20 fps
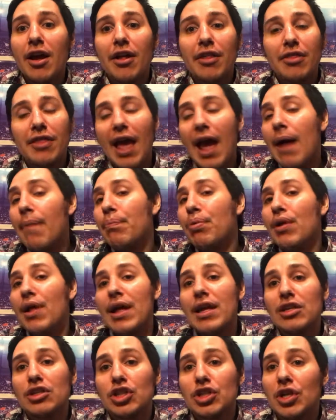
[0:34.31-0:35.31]
That
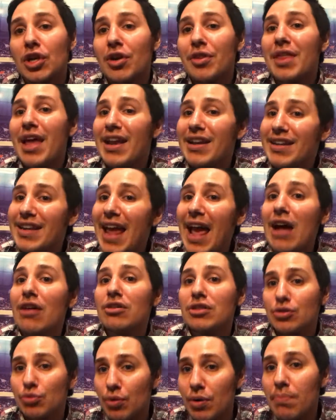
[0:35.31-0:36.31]
play ensured that
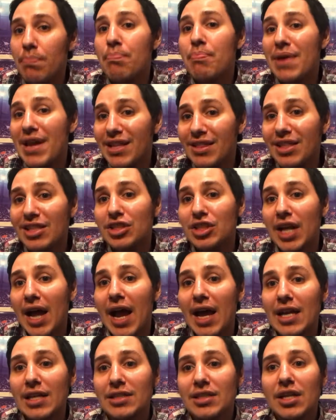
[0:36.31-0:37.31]
Dallas would beat the
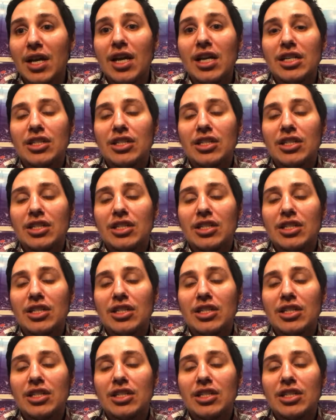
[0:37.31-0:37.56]
Giants.